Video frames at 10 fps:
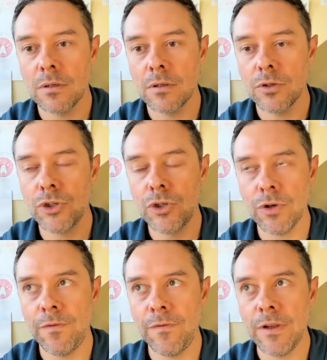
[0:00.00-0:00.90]
should
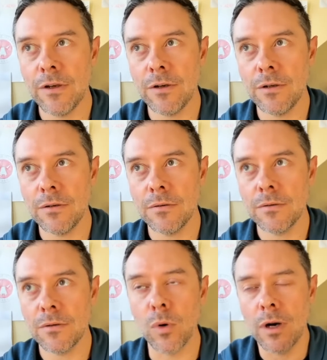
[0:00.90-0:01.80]
feel,
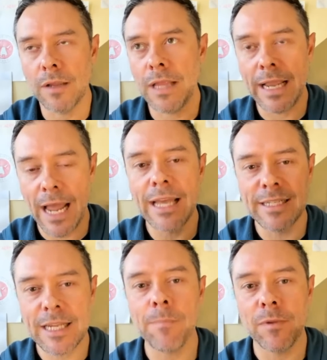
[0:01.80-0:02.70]
or like I
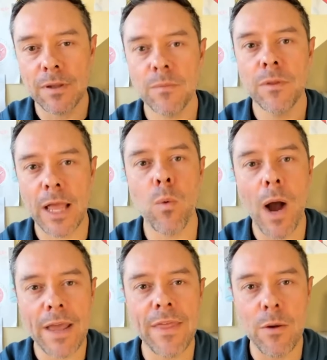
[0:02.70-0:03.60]
accept like
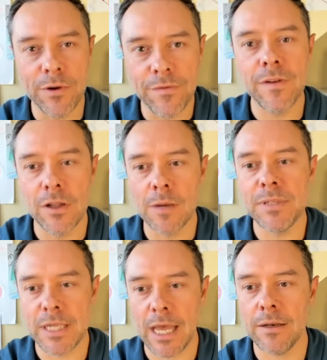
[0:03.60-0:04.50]
why they would feel
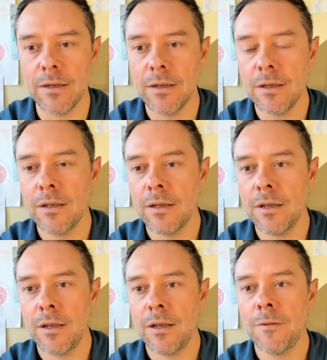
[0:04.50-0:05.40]
upset.
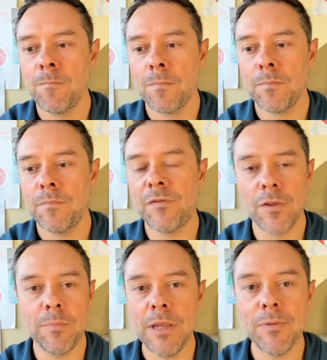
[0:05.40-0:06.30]
But for
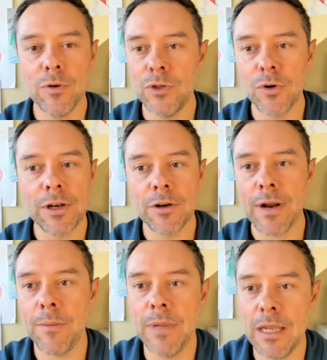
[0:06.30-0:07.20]
the people who joined
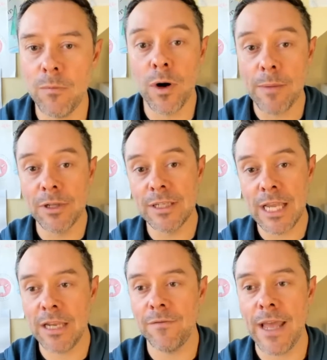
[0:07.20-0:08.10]
around me and were able to
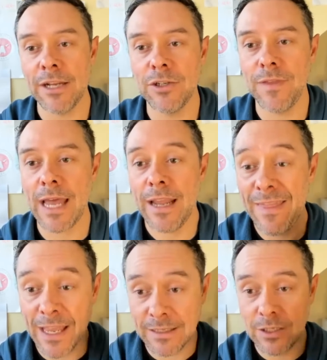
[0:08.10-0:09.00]
take advantage of that, and
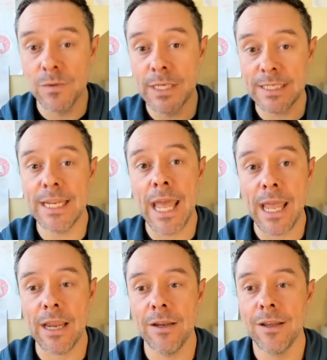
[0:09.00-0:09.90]
then to this
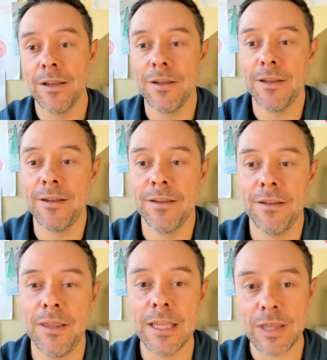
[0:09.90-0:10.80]
day
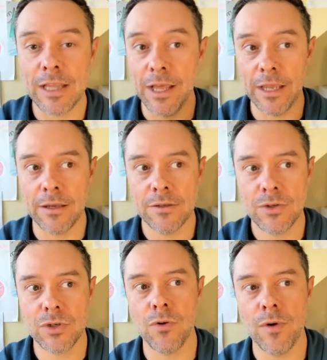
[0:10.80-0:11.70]
think that like
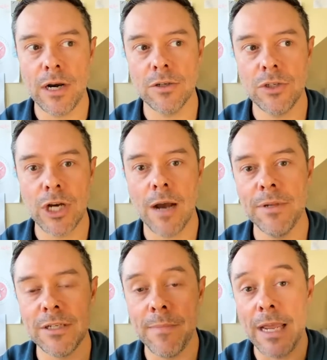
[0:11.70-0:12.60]
Sorare's job
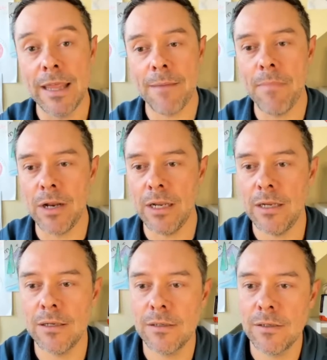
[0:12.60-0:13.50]
is to make them money.
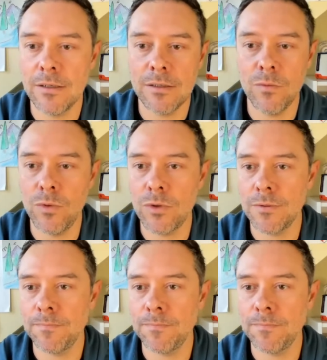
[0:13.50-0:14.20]
Oof.